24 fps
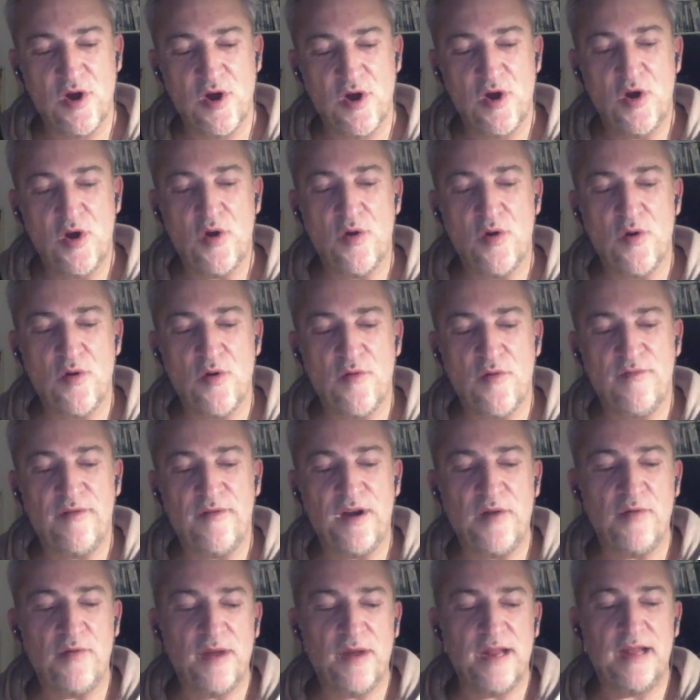a
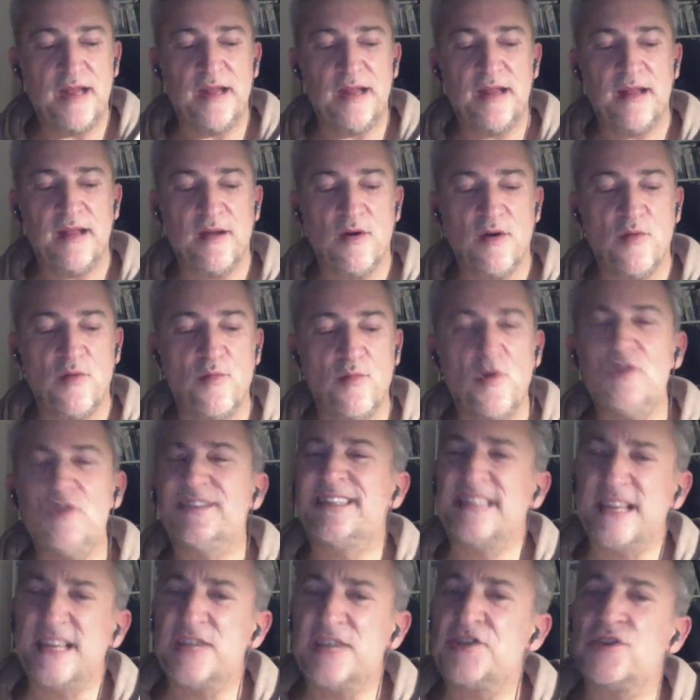very
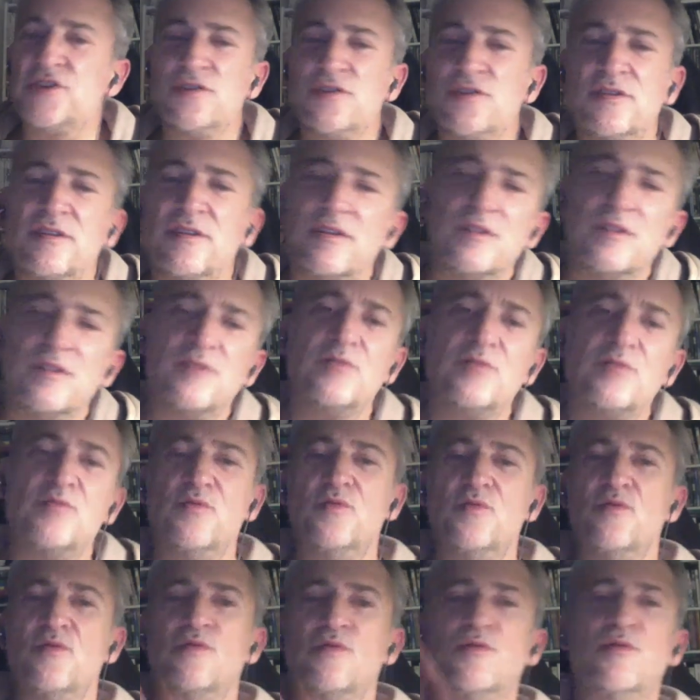multinational
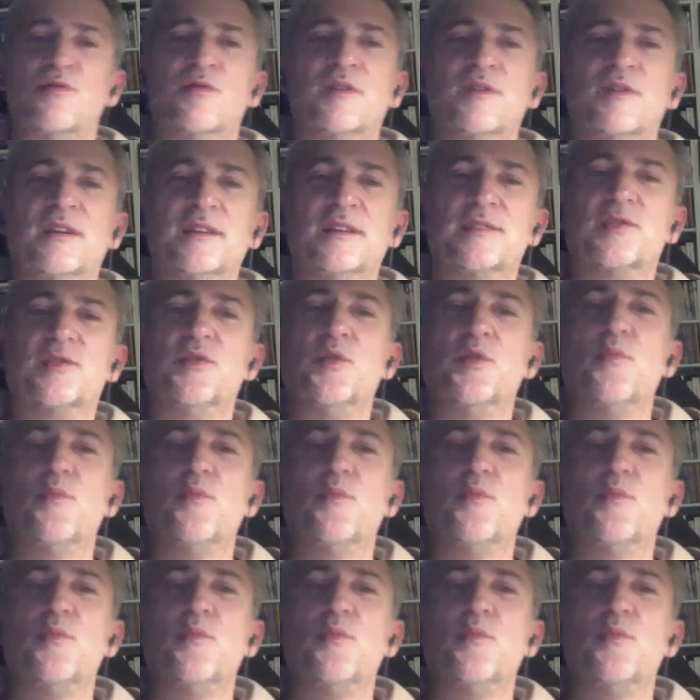who is going to